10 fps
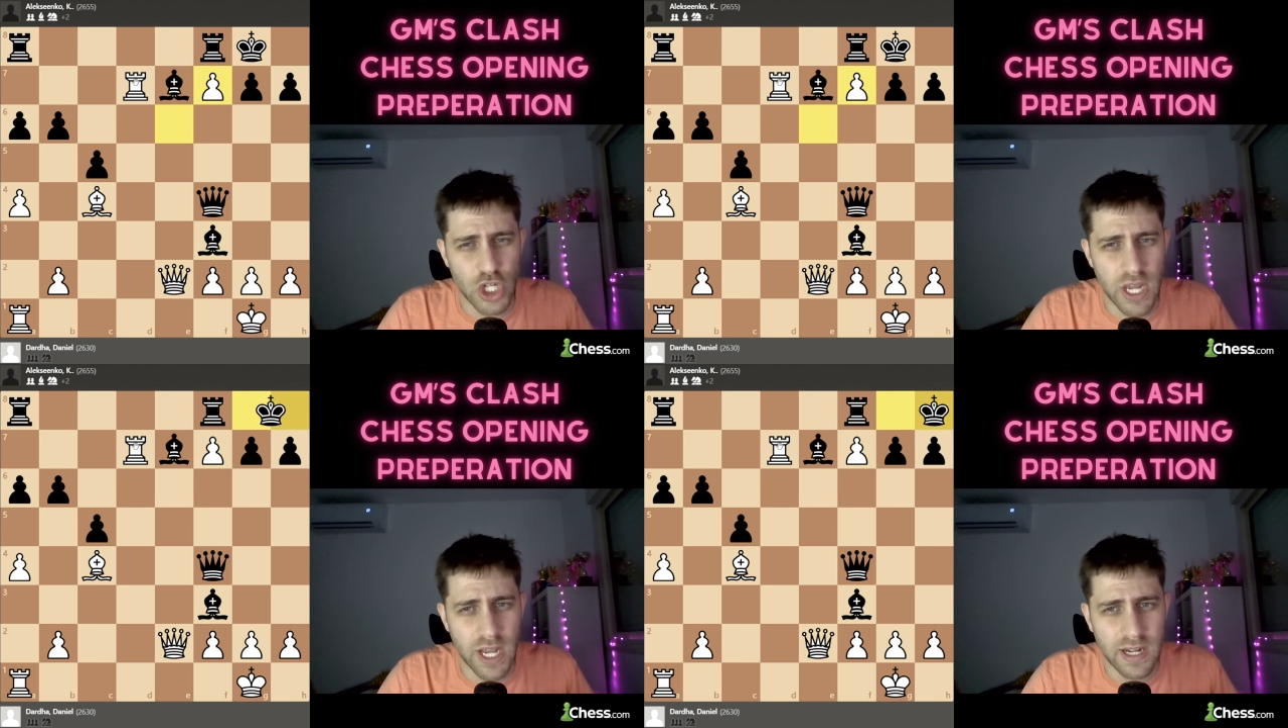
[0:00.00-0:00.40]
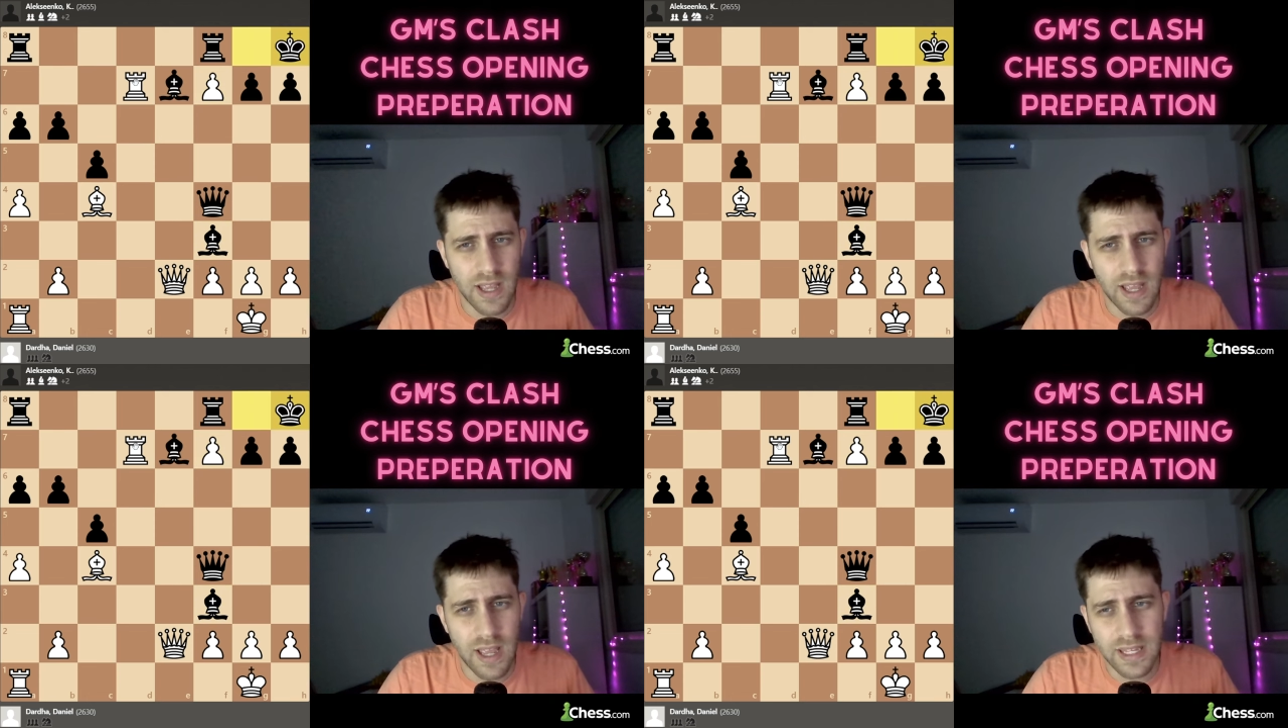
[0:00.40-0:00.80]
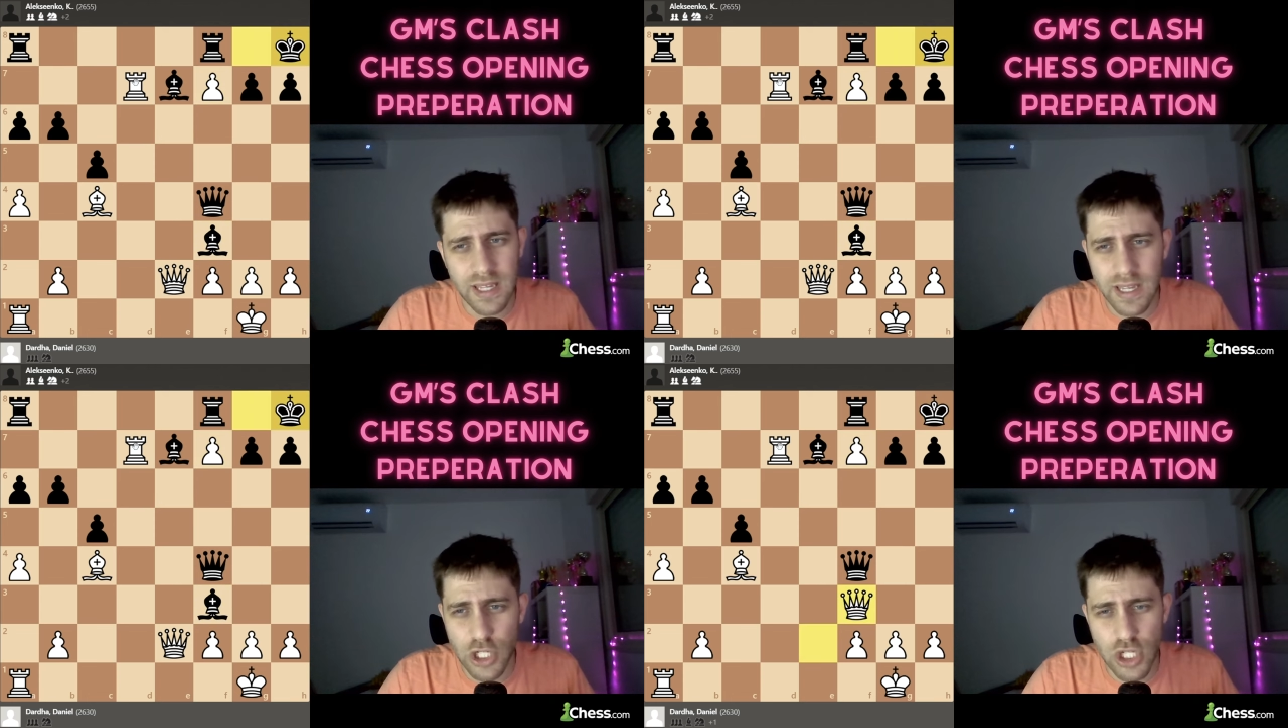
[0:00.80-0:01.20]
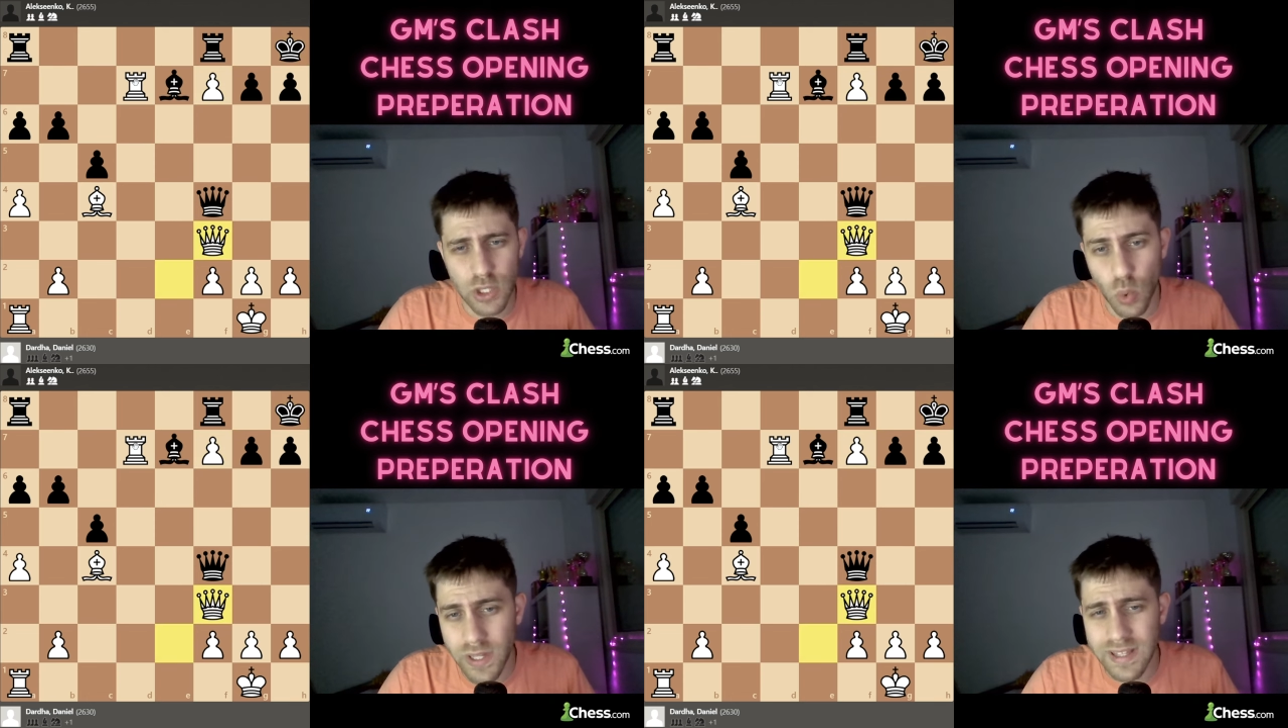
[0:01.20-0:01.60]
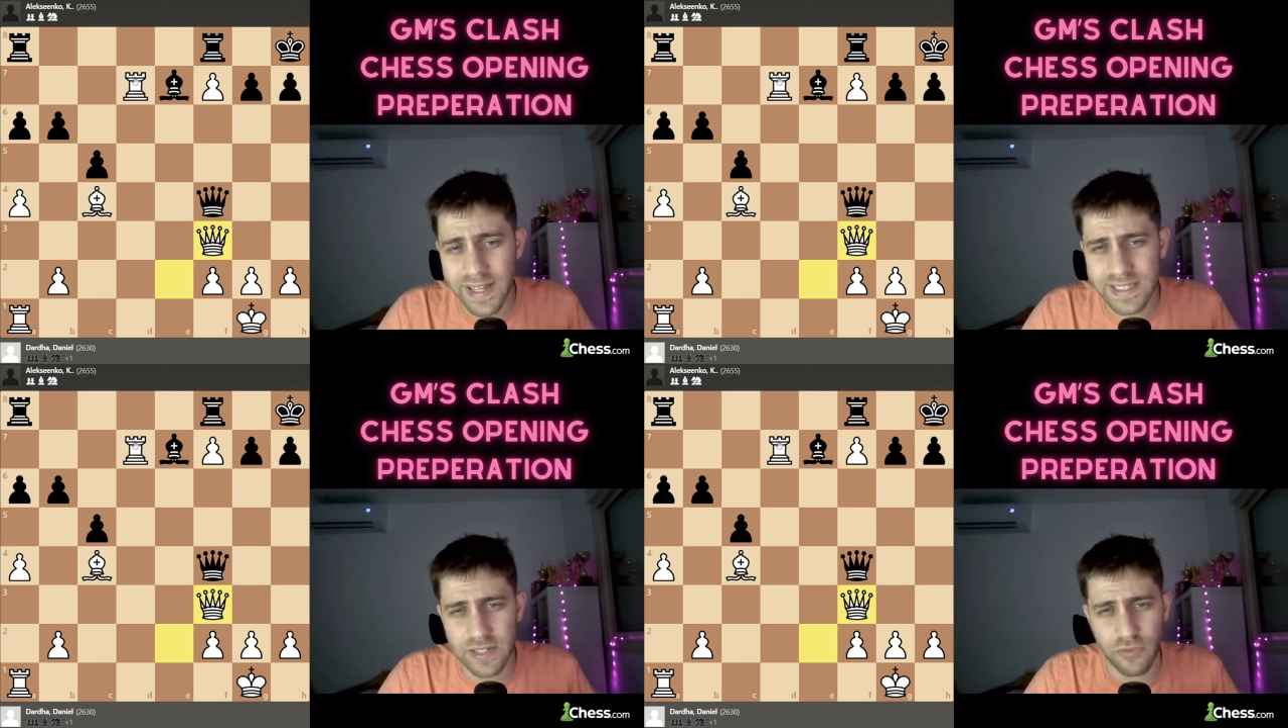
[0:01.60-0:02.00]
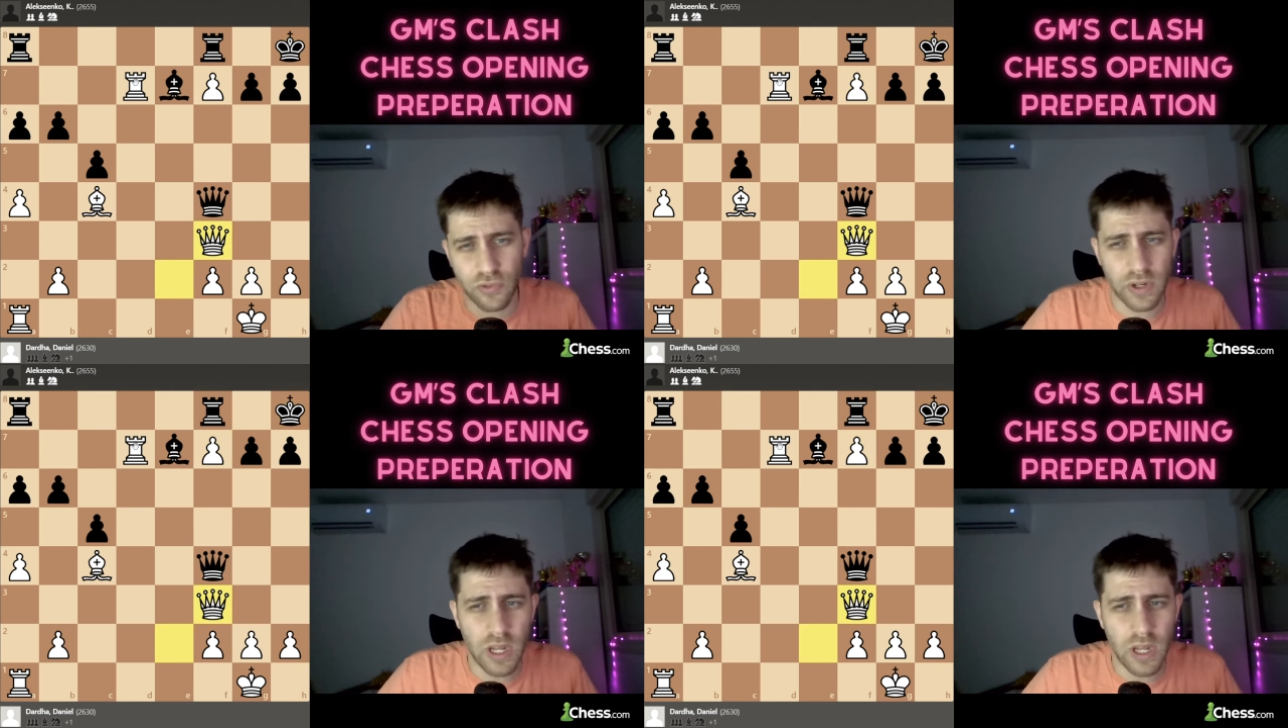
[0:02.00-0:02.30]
check, king h8, queen takes f3.